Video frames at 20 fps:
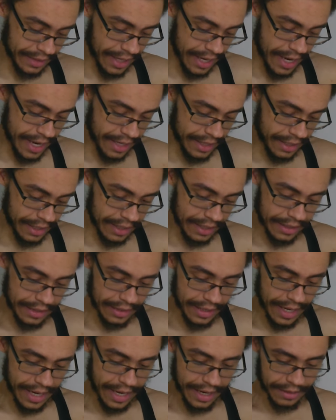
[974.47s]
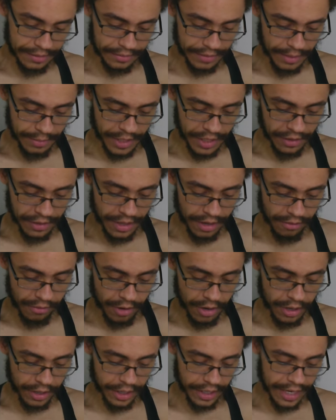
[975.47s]
Yeah, you can, yeah. I mean, you're not
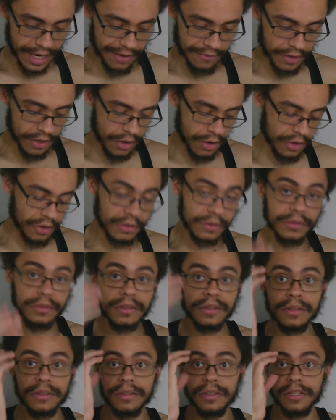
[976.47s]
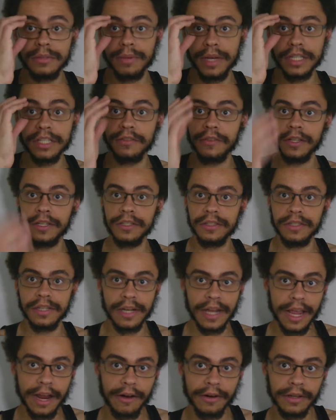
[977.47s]
wrong. You can have it all. Especially if you can just
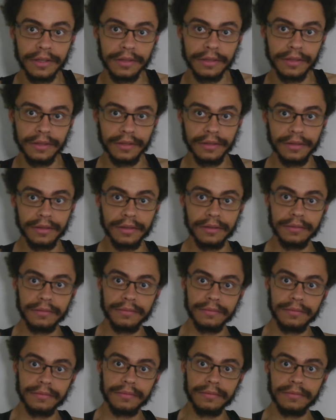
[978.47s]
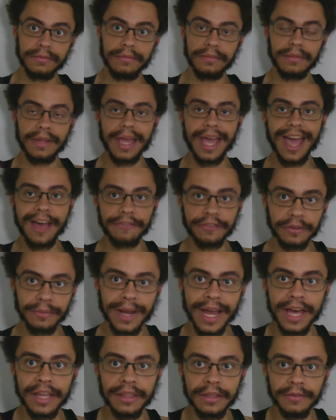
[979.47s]
inherit the
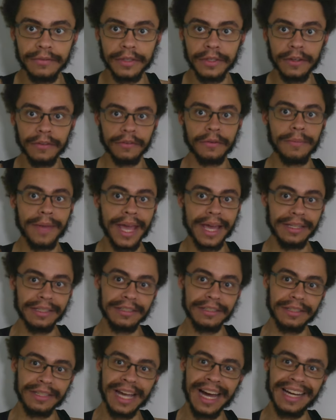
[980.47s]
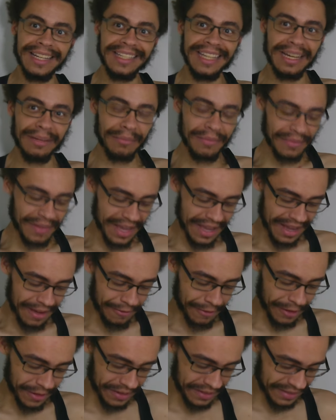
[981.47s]
aftermath of a man's goddamn
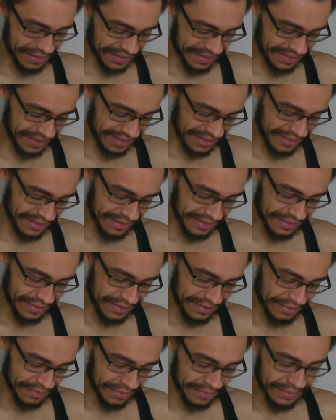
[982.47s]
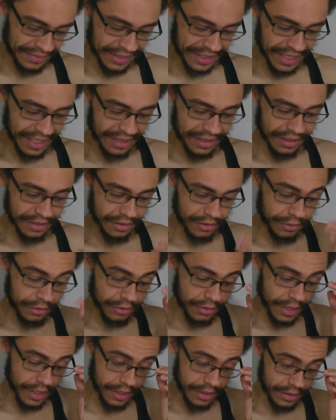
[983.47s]
effort. Jesus
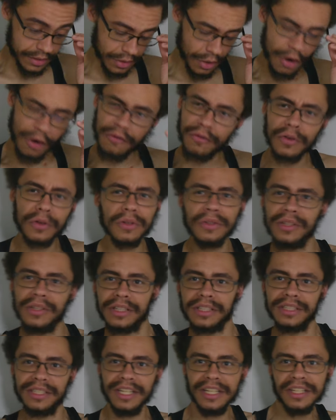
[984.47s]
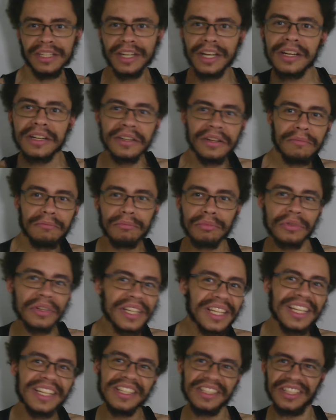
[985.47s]
Christ. Overlooked and
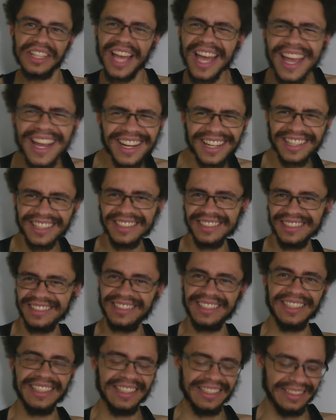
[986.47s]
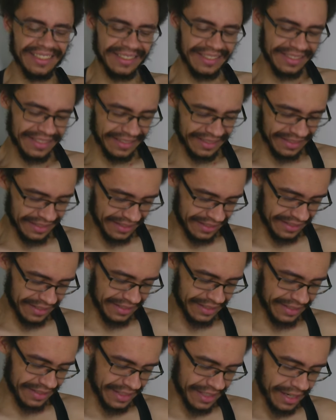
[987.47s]
unappreciated.
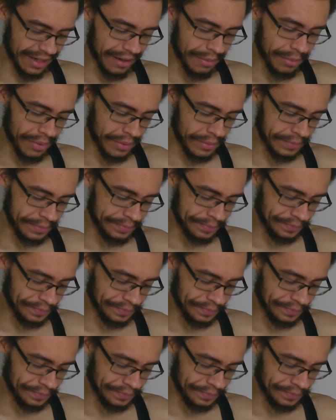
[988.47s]
Shut up.